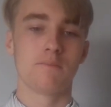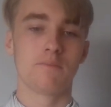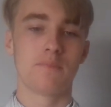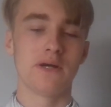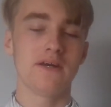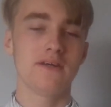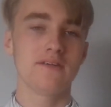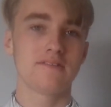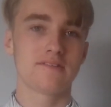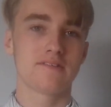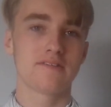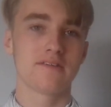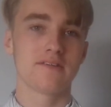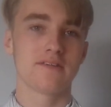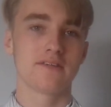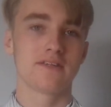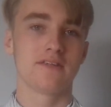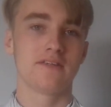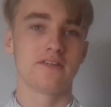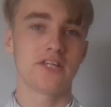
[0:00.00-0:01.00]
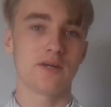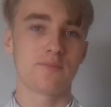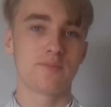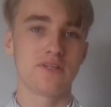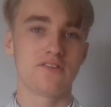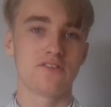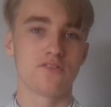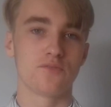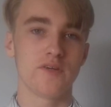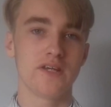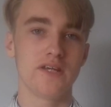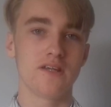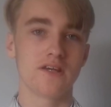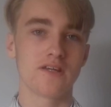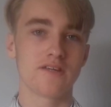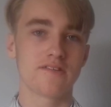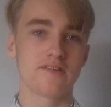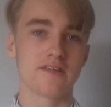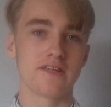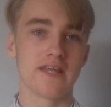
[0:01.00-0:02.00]
But the Japanese had
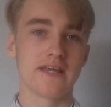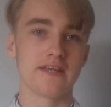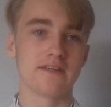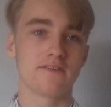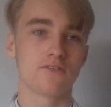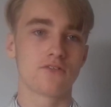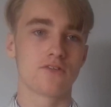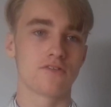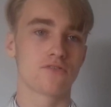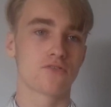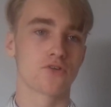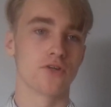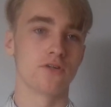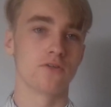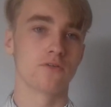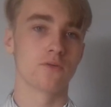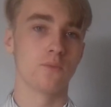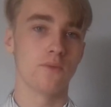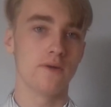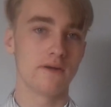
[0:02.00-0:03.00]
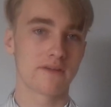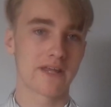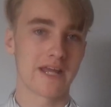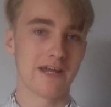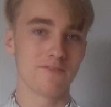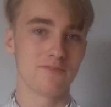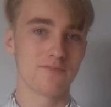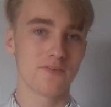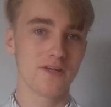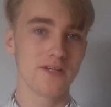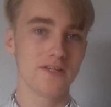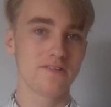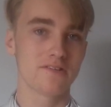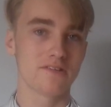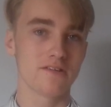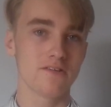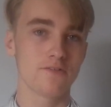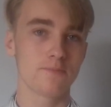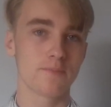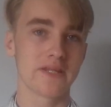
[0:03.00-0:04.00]
realised that they destroyed all the Wildcat
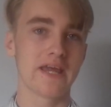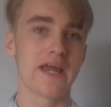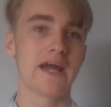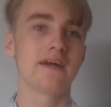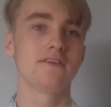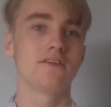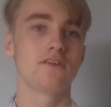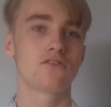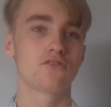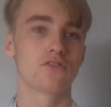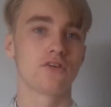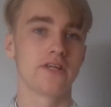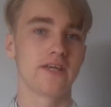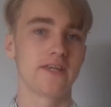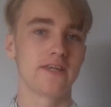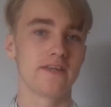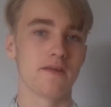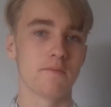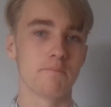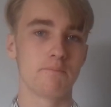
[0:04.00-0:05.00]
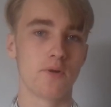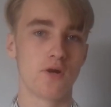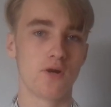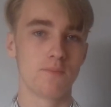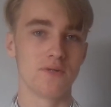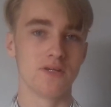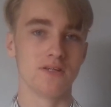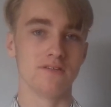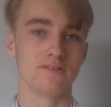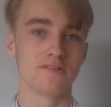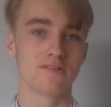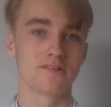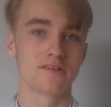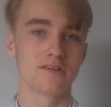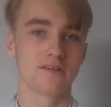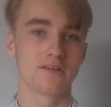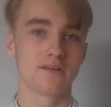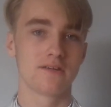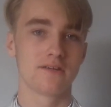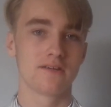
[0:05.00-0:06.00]
fighters, but they hadn't destroyed any of the bombers.
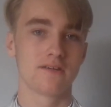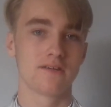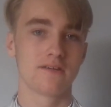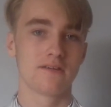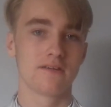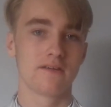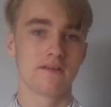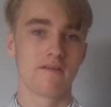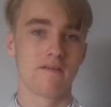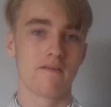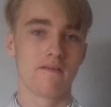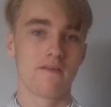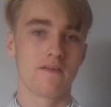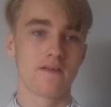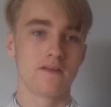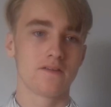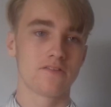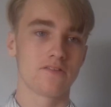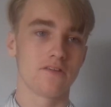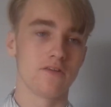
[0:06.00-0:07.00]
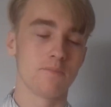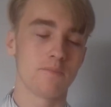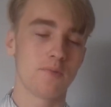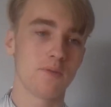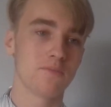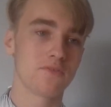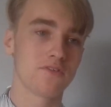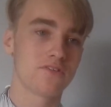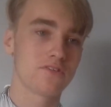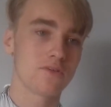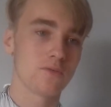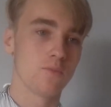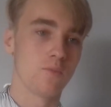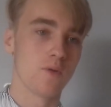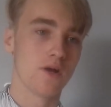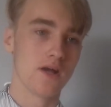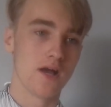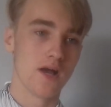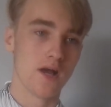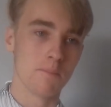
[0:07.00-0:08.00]
So the bombers
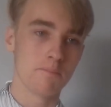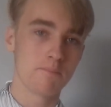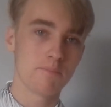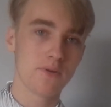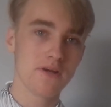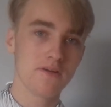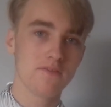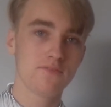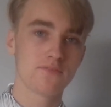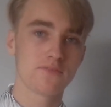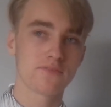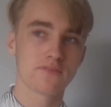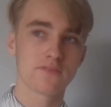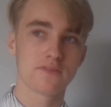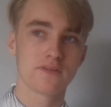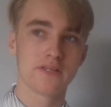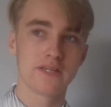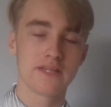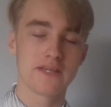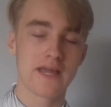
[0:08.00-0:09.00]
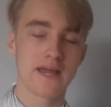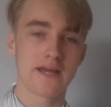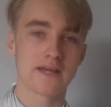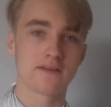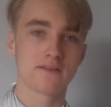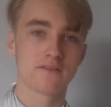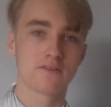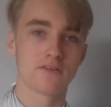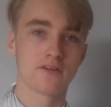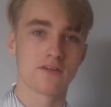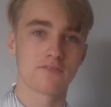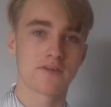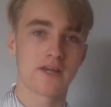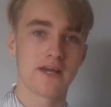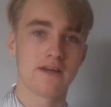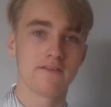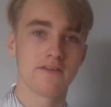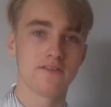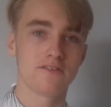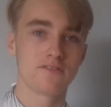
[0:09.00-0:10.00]
were above the aircraft
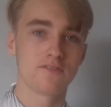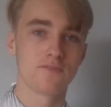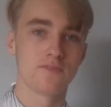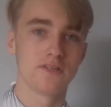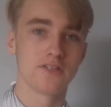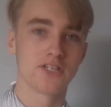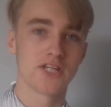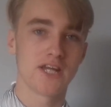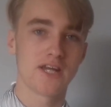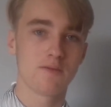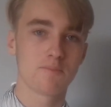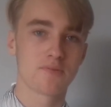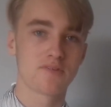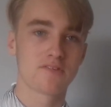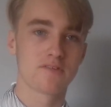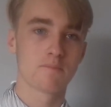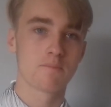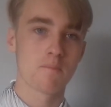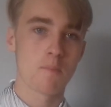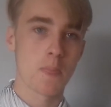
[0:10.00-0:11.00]
carriers for the Japs,